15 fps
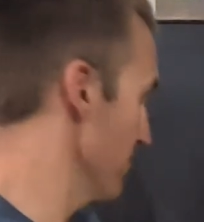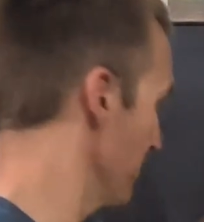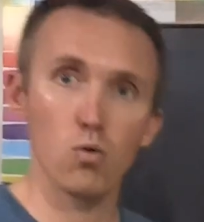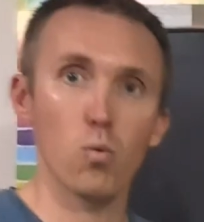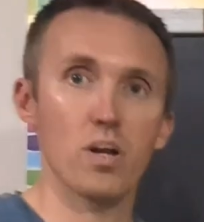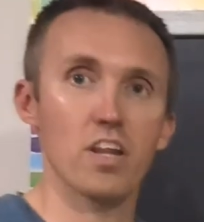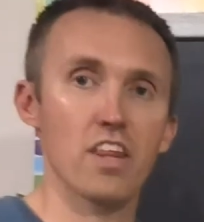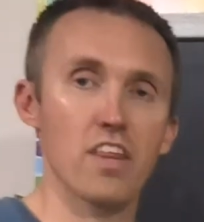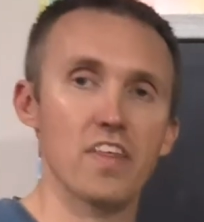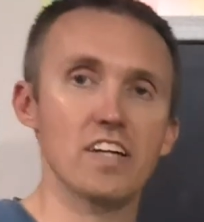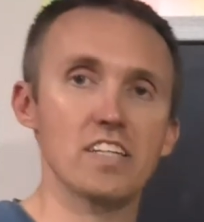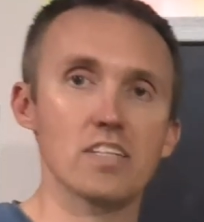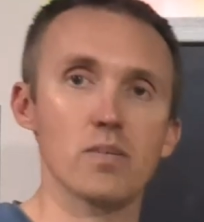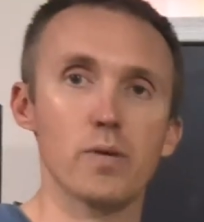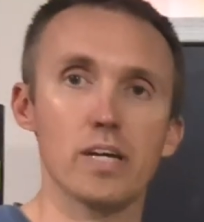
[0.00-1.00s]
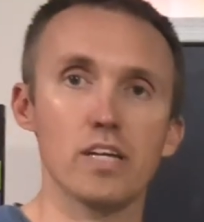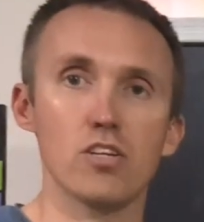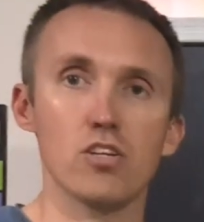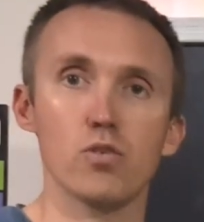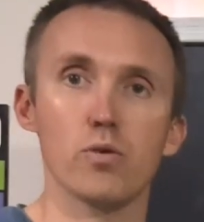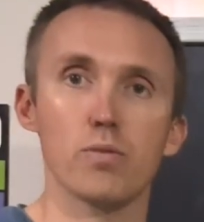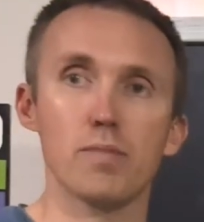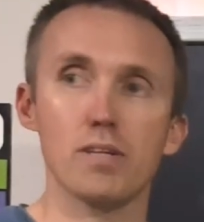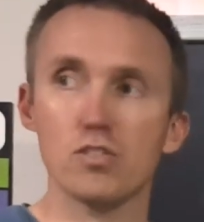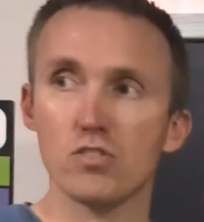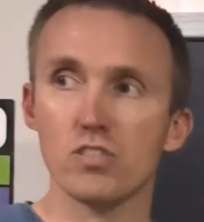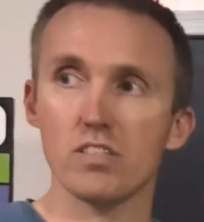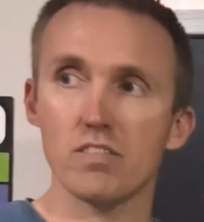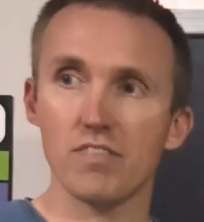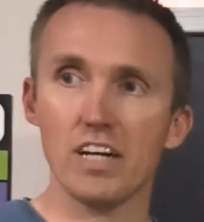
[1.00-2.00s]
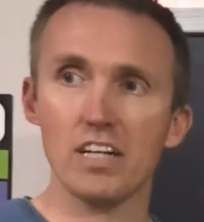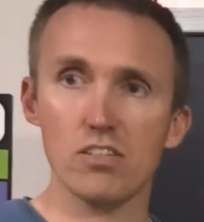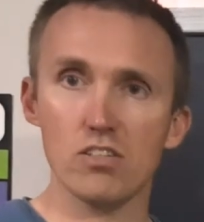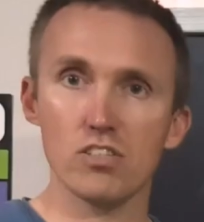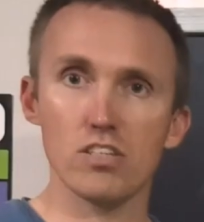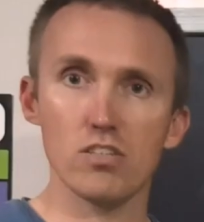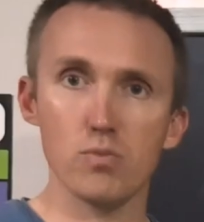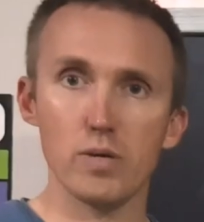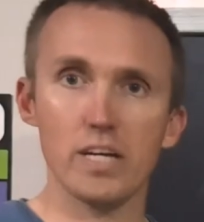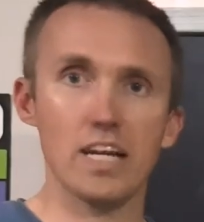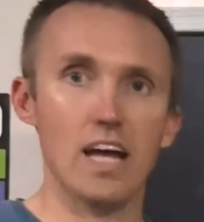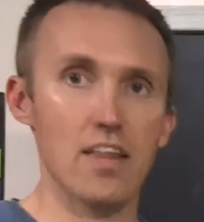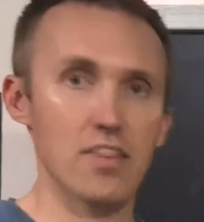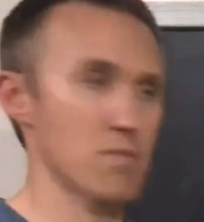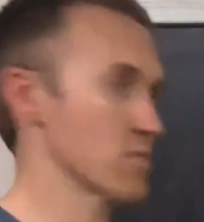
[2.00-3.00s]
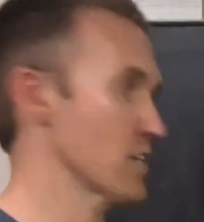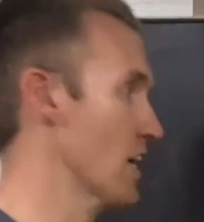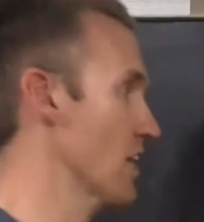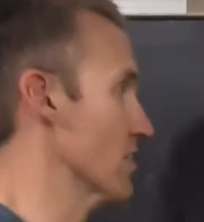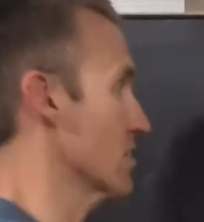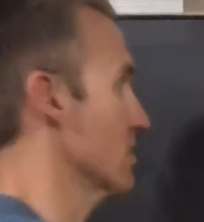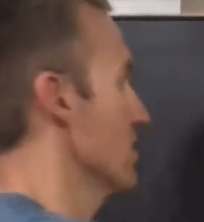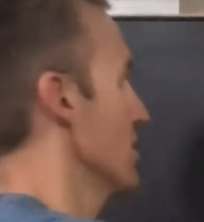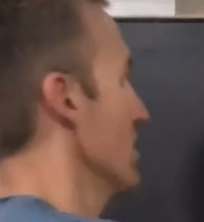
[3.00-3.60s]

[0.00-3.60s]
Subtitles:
One of the things that we can do with matrices and vectors is we can add them together.